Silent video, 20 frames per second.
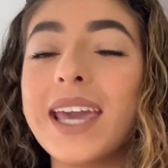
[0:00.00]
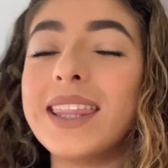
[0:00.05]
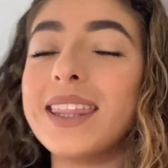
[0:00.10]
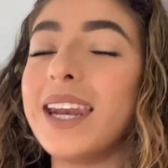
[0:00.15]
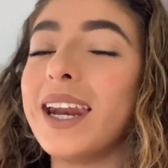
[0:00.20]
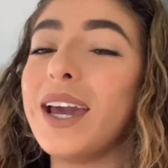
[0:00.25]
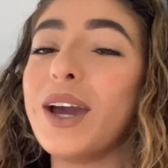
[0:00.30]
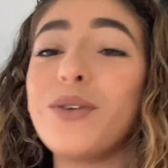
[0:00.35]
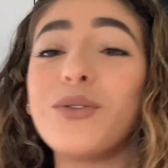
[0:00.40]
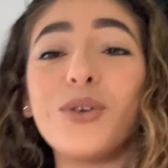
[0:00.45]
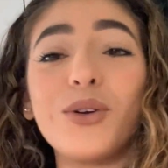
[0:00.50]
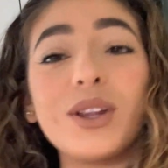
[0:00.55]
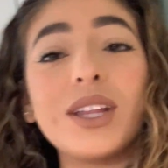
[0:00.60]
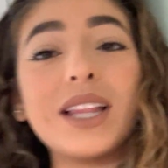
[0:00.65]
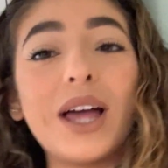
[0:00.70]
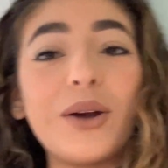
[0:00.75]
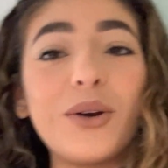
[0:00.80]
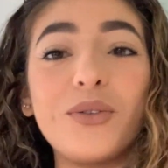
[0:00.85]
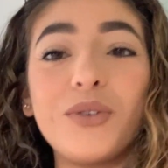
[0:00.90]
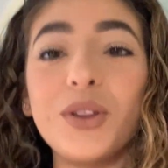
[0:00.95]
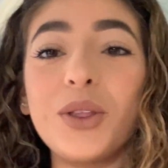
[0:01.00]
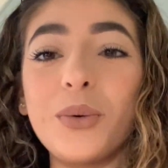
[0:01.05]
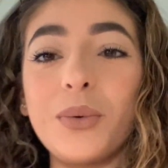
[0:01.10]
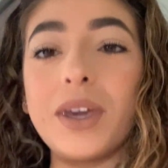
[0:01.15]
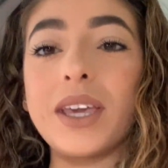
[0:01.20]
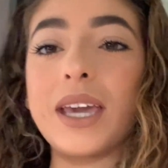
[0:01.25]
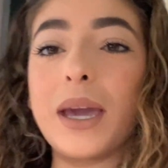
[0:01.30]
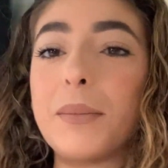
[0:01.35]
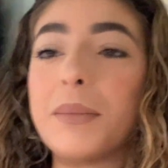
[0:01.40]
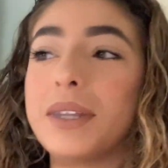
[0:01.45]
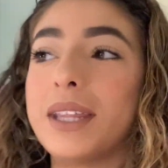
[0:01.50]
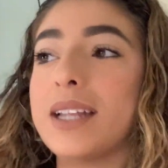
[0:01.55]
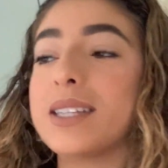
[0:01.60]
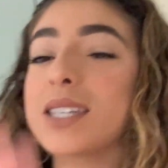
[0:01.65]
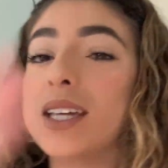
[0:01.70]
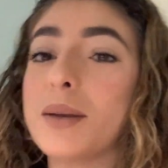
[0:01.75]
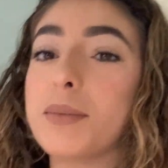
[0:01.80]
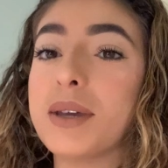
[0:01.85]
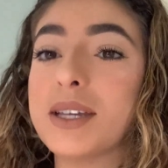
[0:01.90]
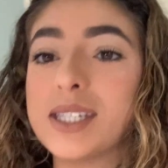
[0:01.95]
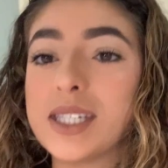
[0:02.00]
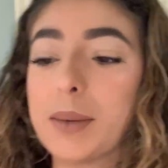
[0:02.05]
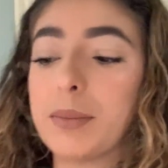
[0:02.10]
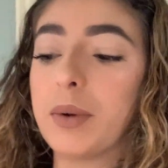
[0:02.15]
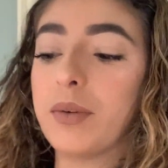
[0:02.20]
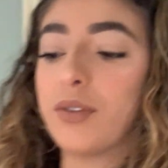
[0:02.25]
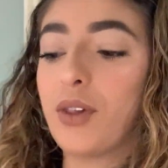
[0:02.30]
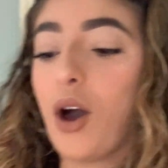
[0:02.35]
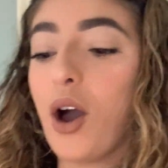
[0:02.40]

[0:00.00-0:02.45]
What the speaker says: and then I have Rolling Loud over the weekend, but that's going to be a separate